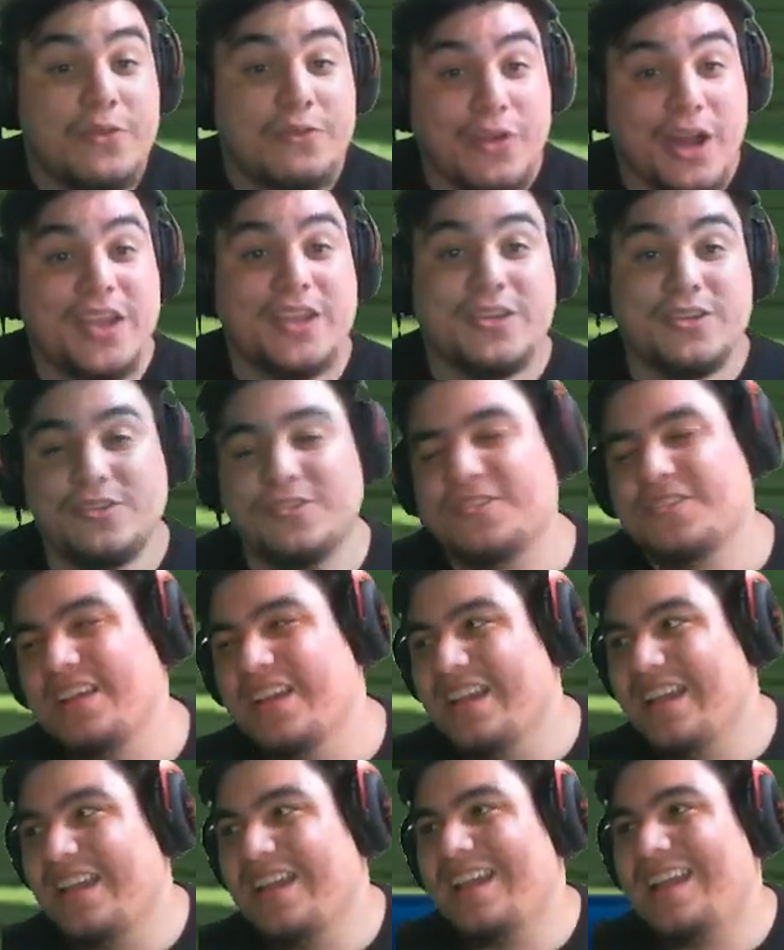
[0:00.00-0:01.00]
Raikou,
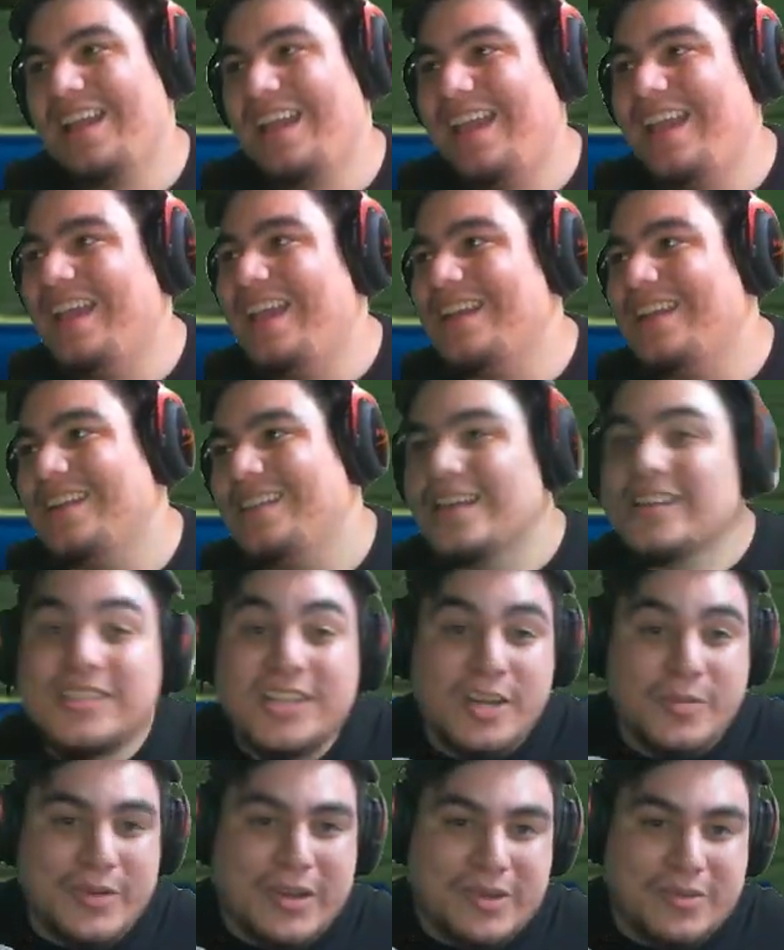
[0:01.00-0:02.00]
and that's
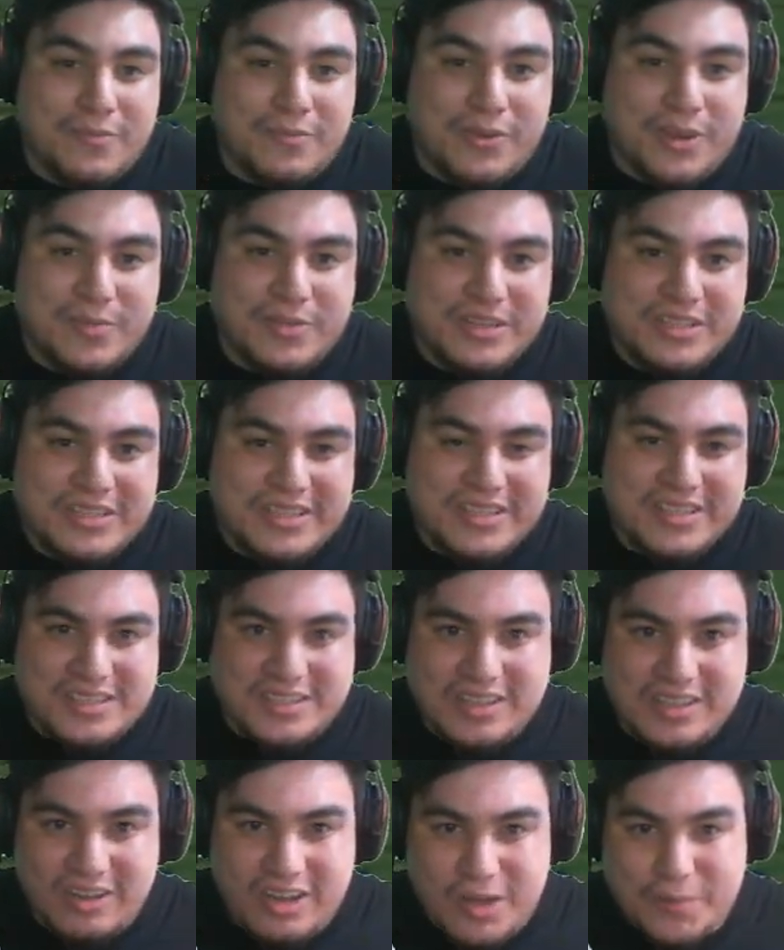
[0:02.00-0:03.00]
gonna be pretty much
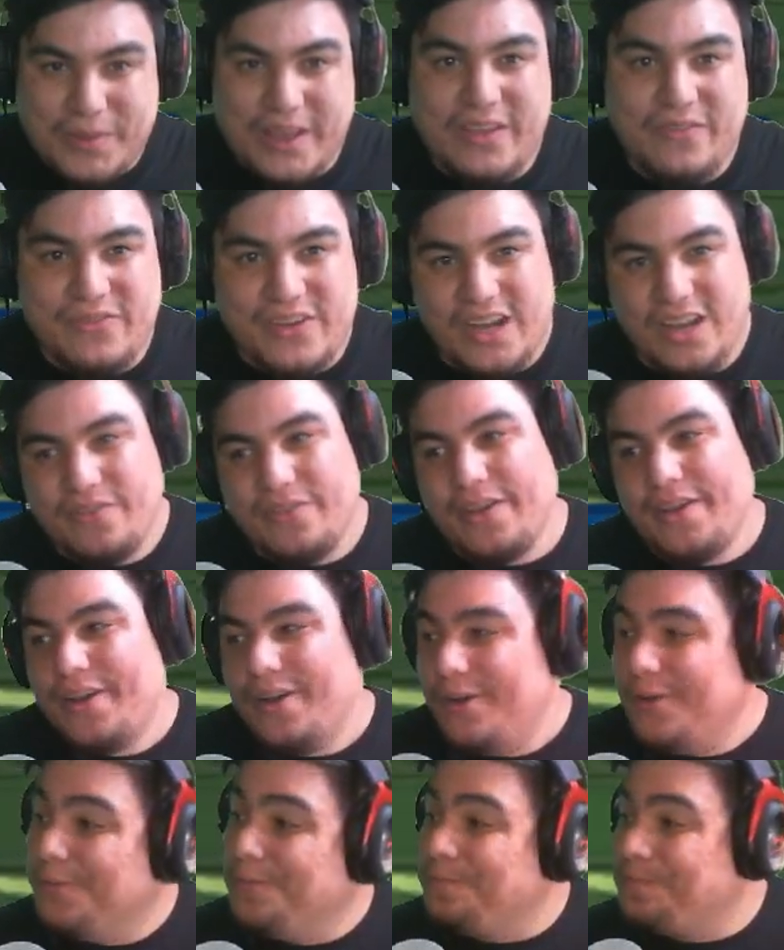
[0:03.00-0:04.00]
seal up a
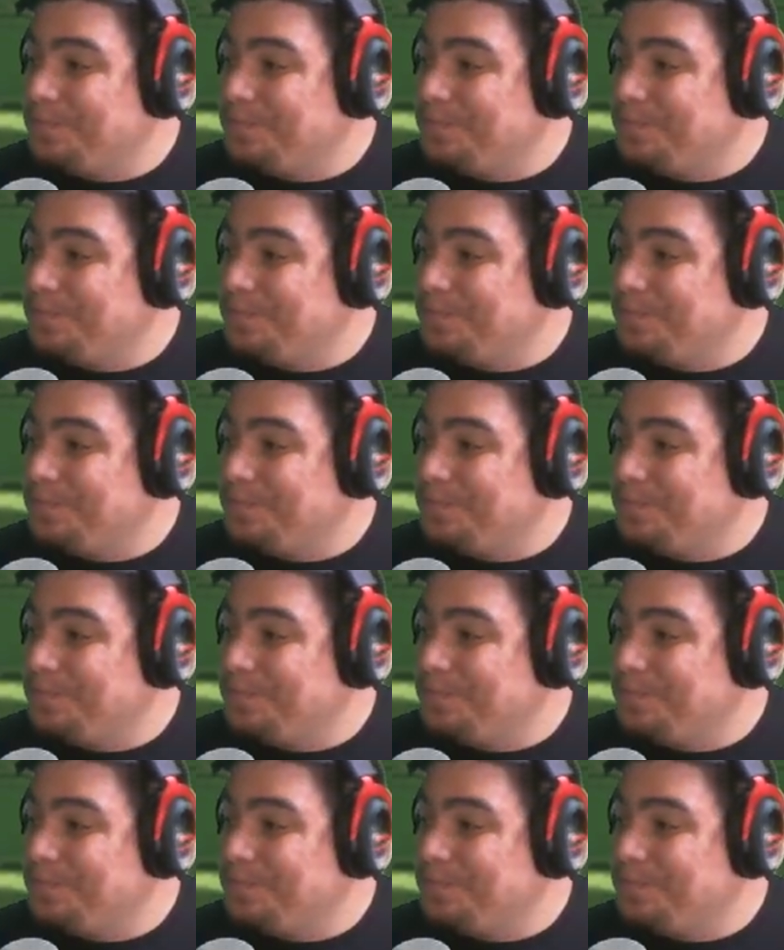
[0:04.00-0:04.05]
5-0.